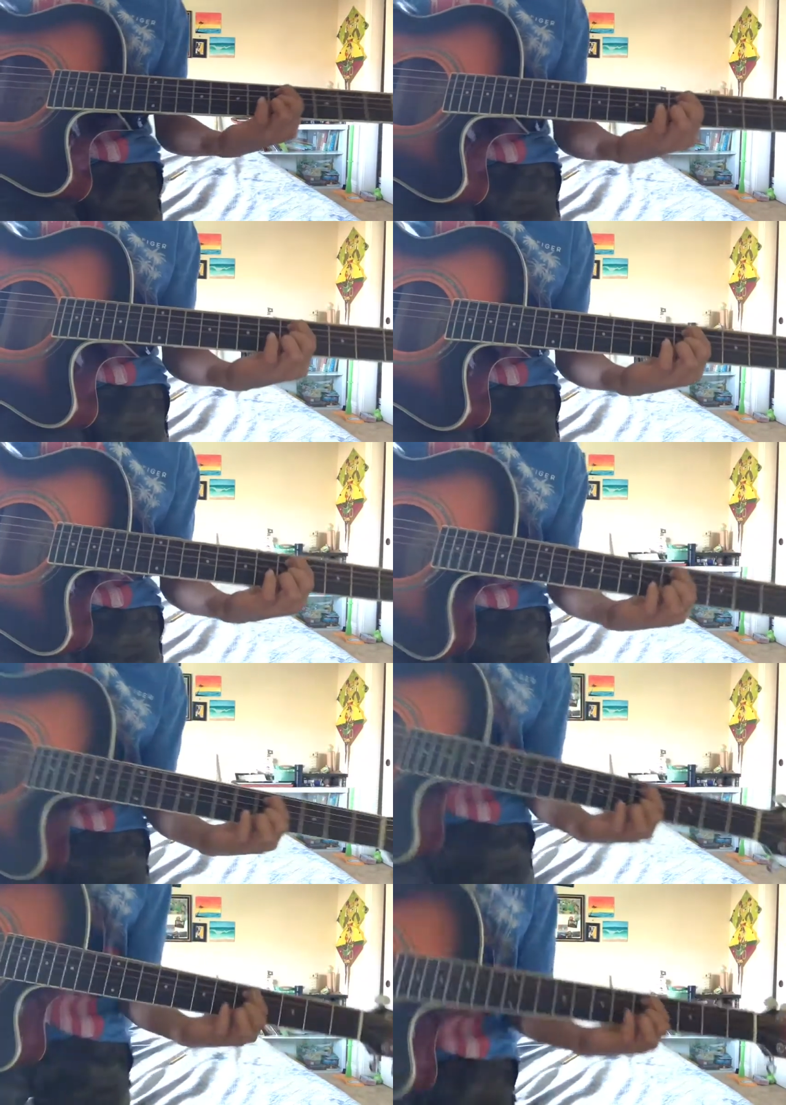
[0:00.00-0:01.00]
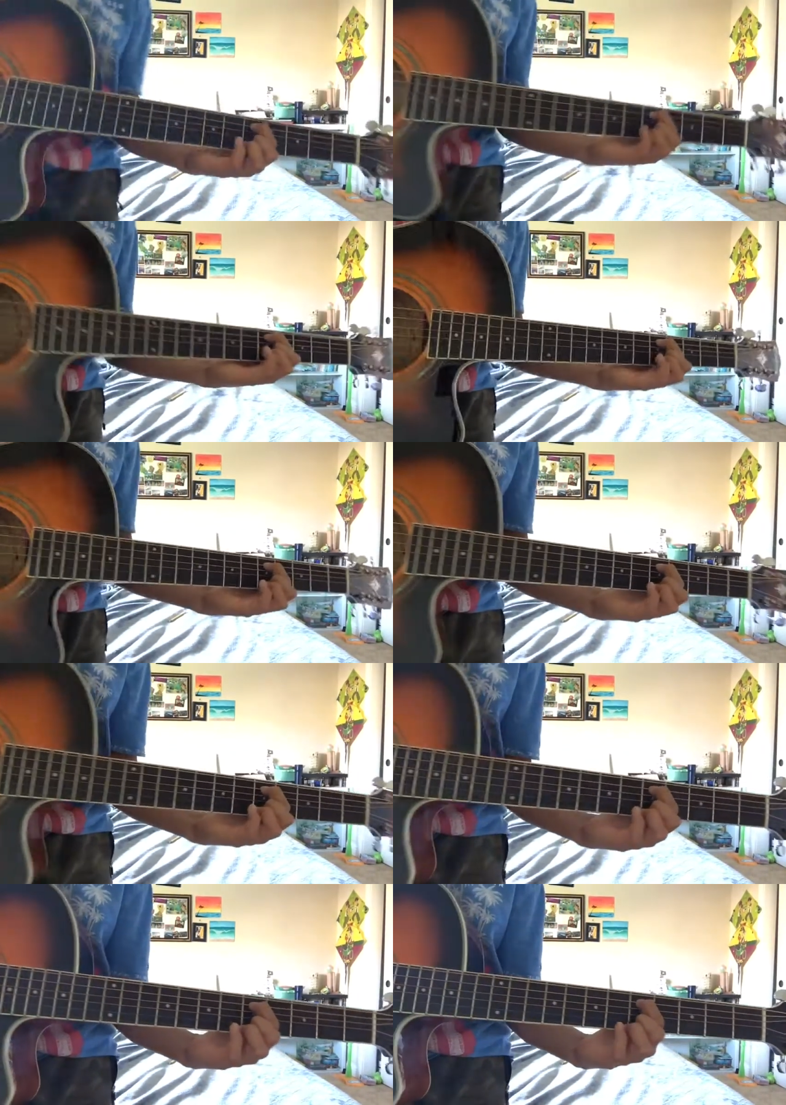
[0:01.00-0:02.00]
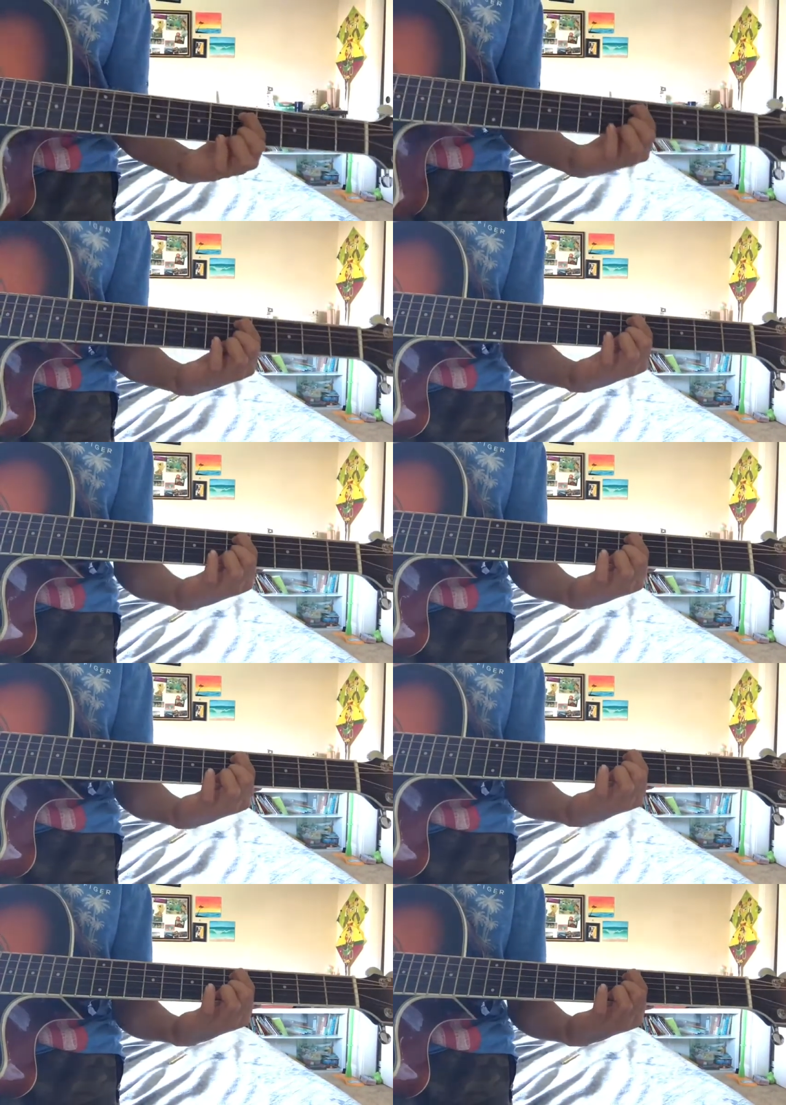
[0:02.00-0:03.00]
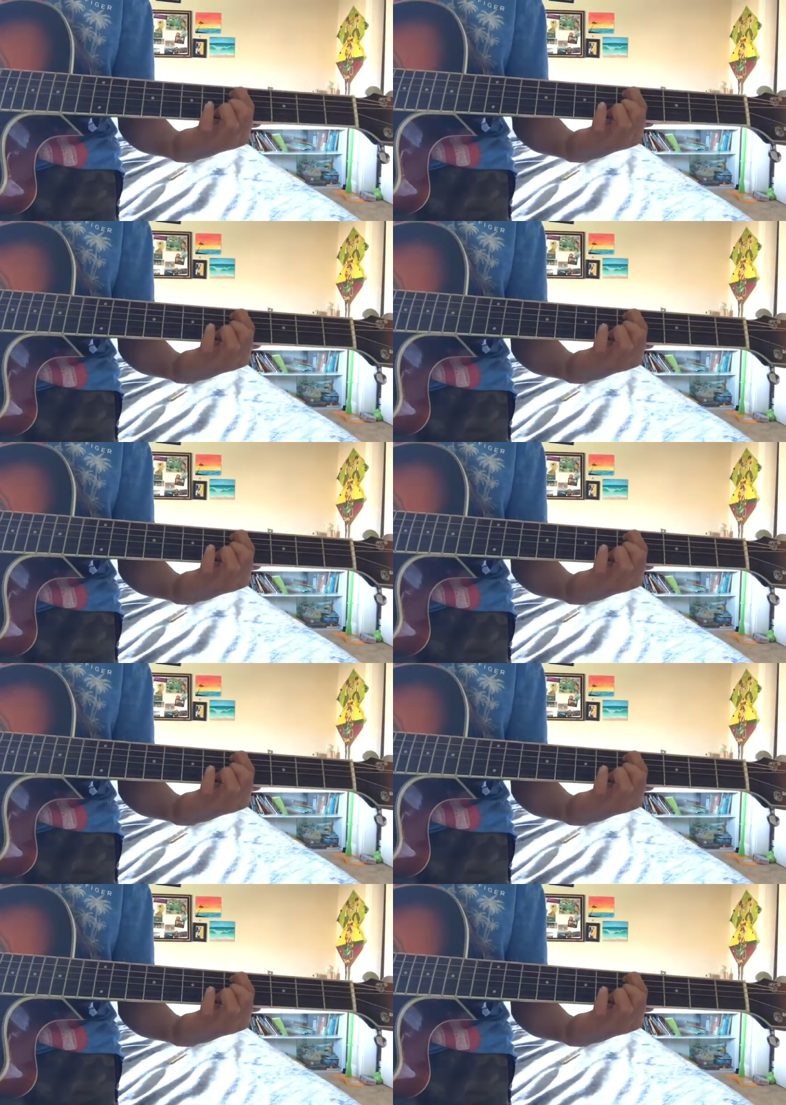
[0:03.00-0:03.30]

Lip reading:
Nobody's mouth can be seen.